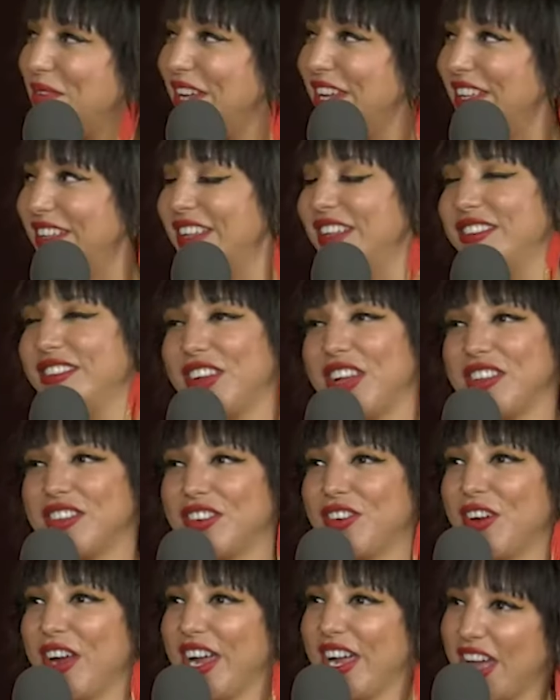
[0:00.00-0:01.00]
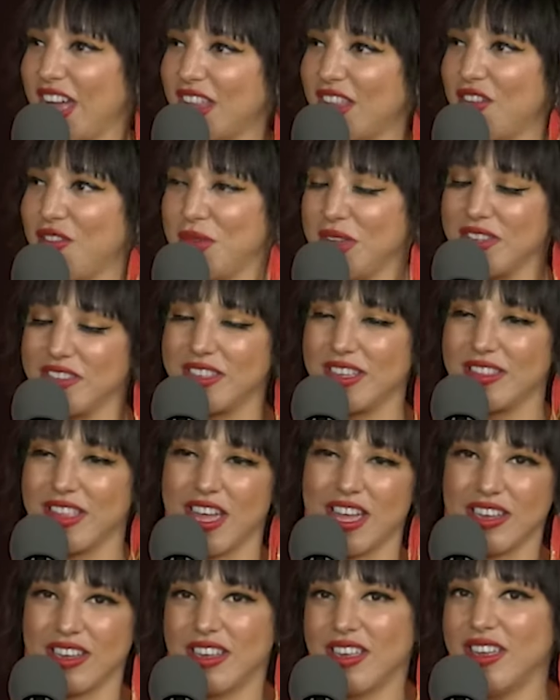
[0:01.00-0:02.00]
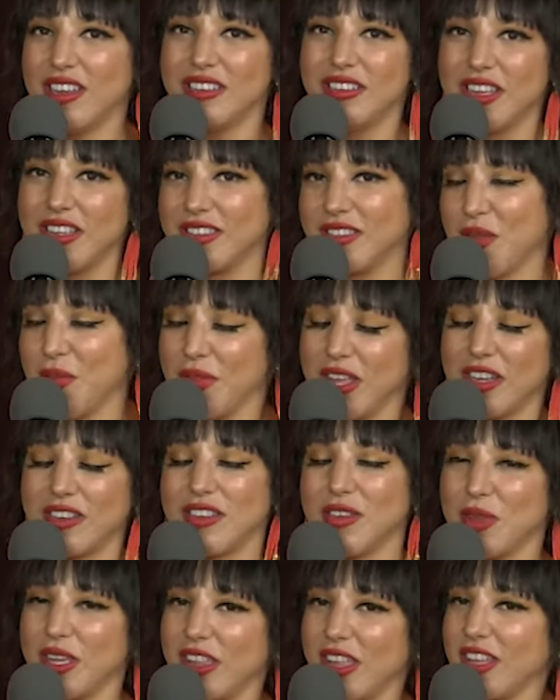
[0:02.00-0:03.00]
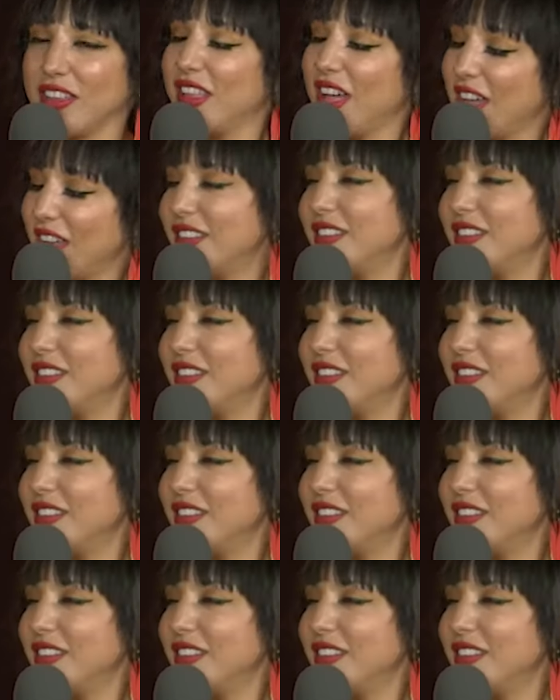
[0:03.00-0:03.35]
But it's great. I love music that does something to me like that.